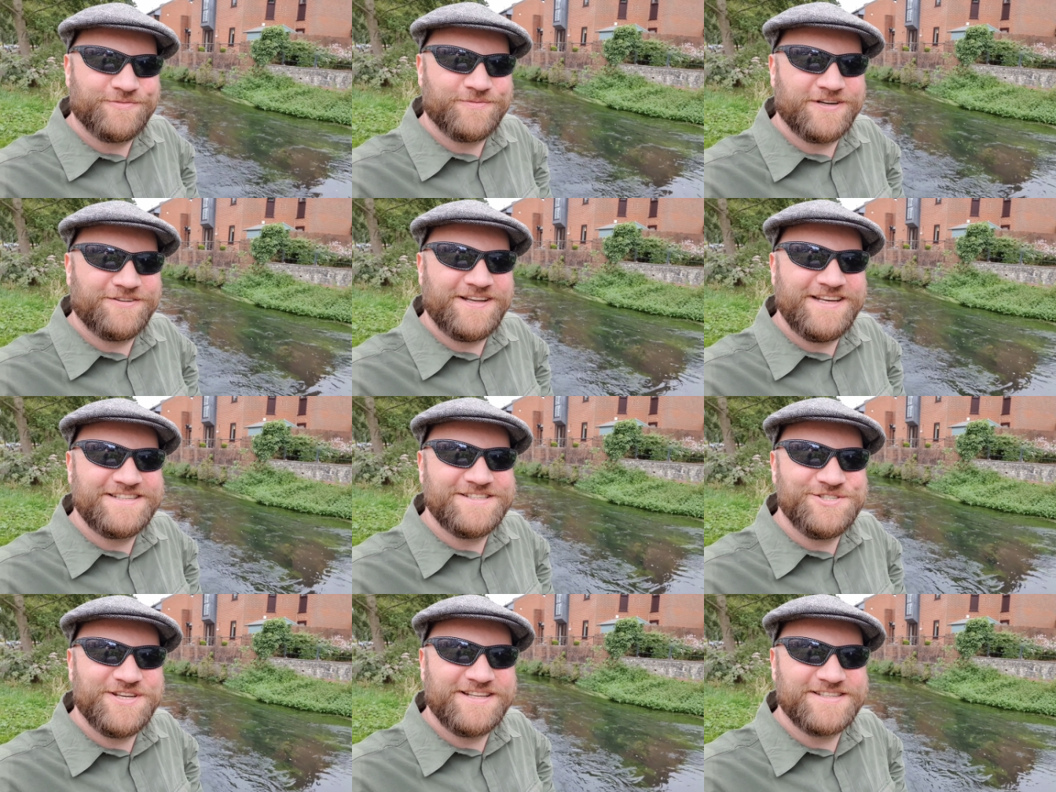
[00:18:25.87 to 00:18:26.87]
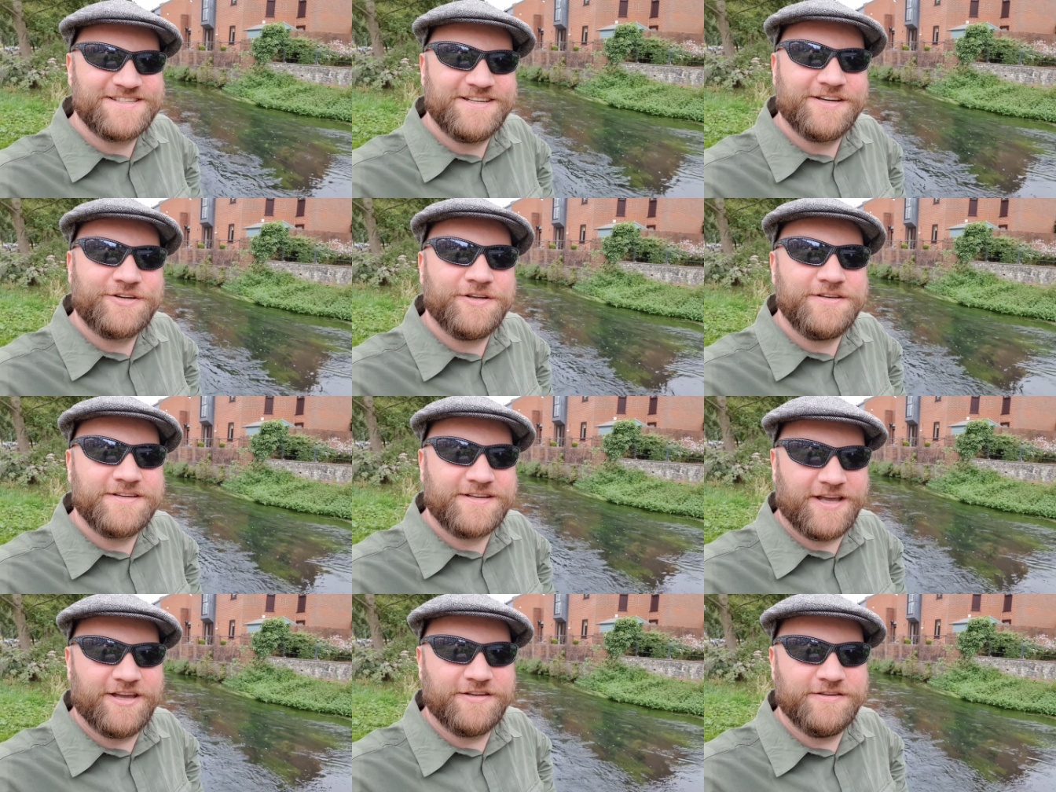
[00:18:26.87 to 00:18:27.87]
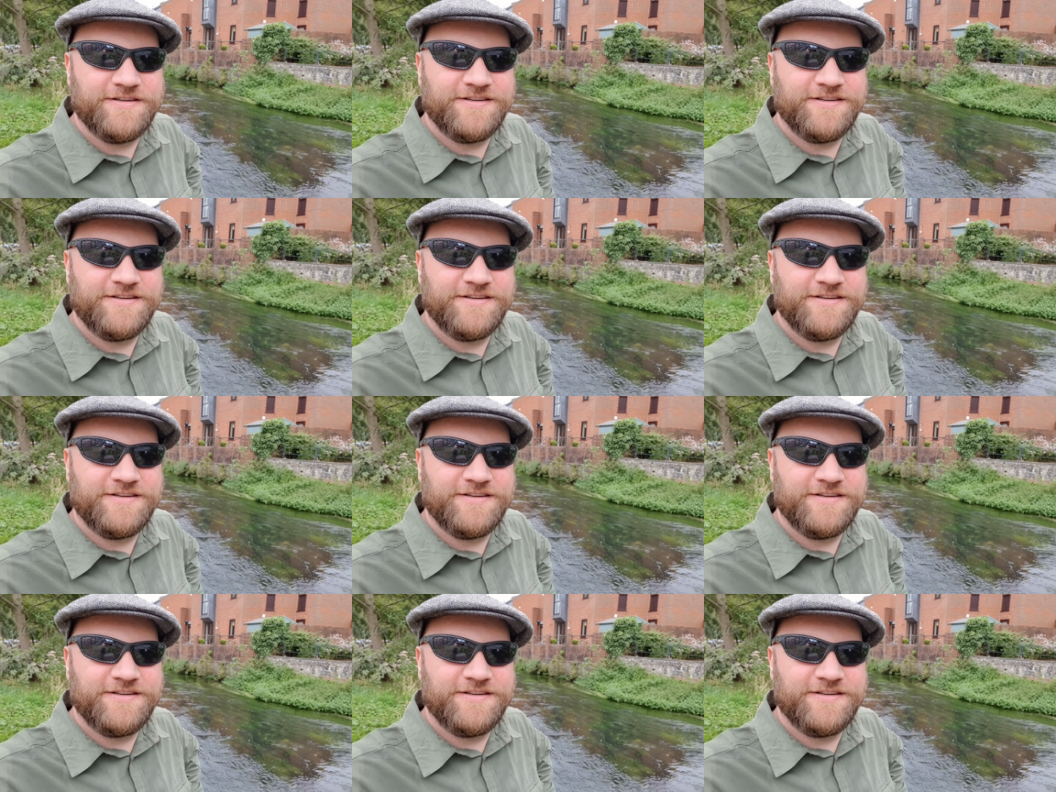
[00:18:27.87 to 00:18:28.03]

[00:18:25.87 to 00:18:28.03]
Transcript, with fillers: Well, ladies and gents, I couldn't go,